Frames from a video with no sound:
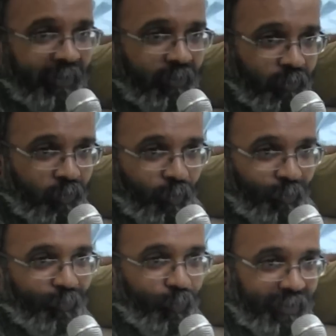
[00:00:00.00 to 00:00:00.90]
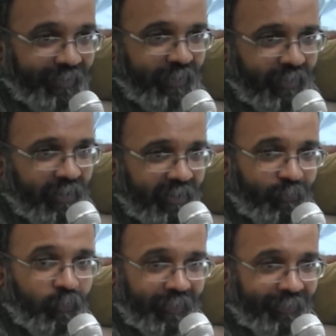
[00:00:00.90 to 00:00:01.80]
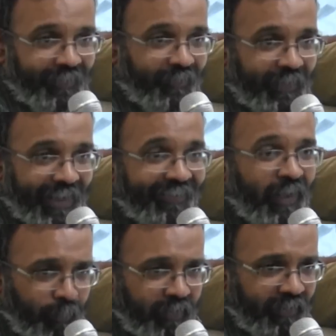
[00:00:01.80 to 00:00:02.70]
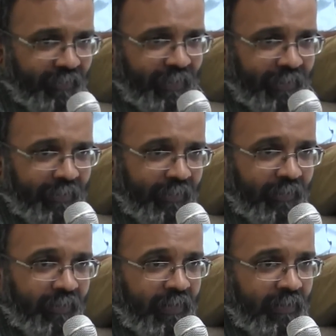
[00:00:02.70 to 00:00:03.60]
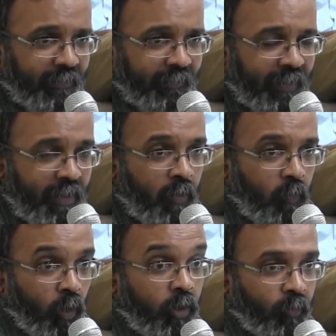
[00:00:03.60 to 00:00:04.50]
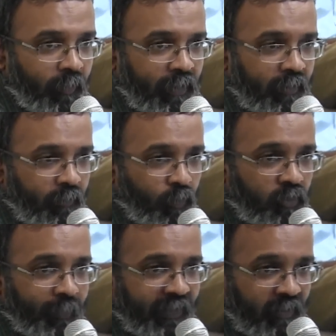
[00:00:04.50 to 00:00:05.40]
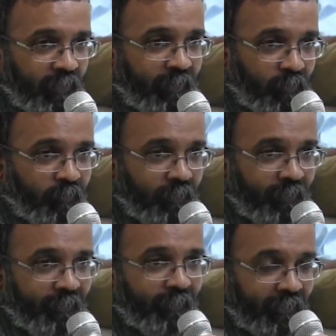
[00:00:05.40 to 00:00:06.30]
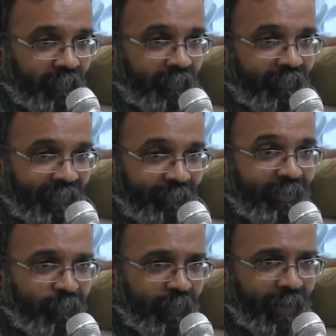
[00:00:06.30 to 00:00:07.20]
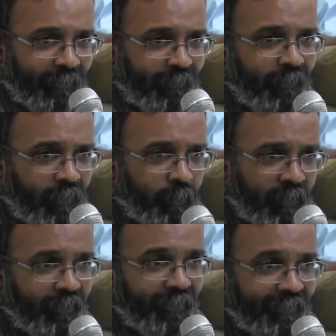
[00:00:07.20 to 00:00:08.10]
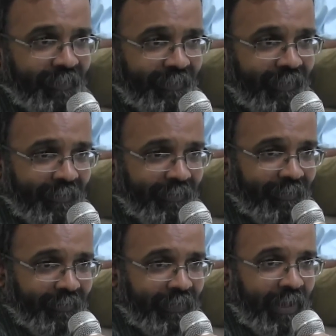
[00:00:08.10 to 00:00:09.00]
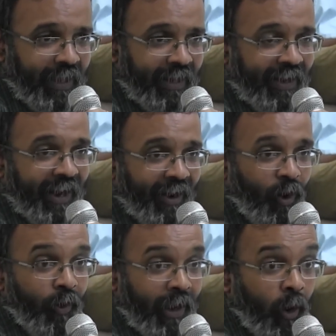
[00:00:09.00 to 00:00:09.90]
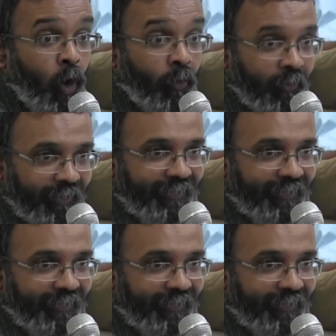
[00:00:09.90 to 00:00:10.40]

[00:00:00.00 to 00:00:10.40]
You also worked in Delhi with the Finance Commission and this thing. What do you think is going to be the effect of this 7th Finance Commission, the center, on the